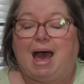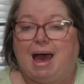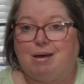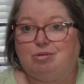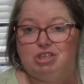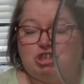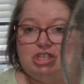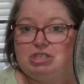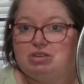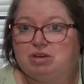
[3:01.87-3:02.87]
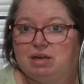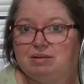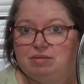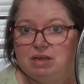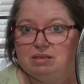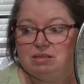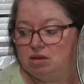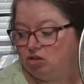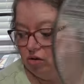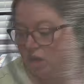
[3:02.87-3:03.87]
I was just looking at these
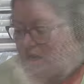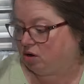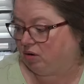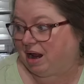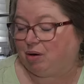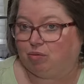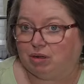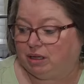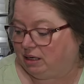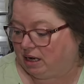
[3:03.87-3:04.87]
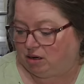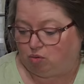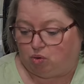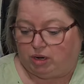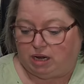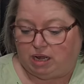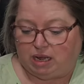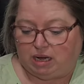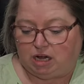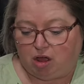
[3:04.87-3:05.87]
the other day going, I really needed one.
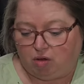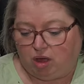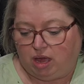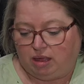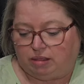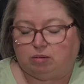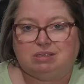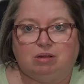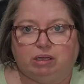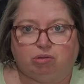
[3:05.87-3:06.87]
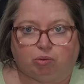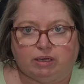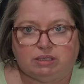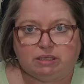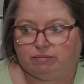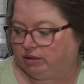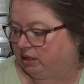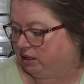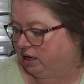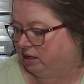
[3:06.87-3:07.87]
And y'all, that was only
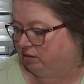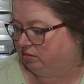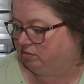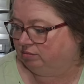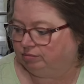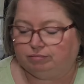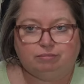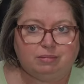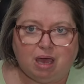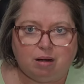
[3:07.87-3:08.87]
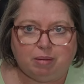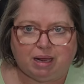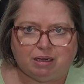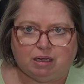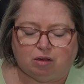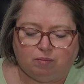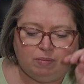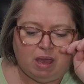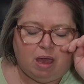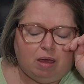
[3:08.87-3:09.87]
$3.79. Not a bad deal.
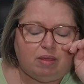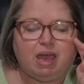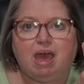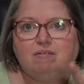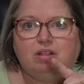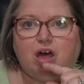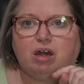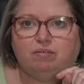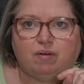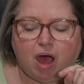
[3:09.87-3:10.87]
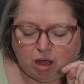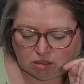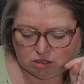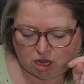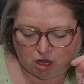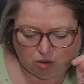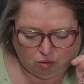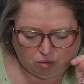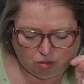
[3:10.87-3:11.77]
And they have a lot of OXO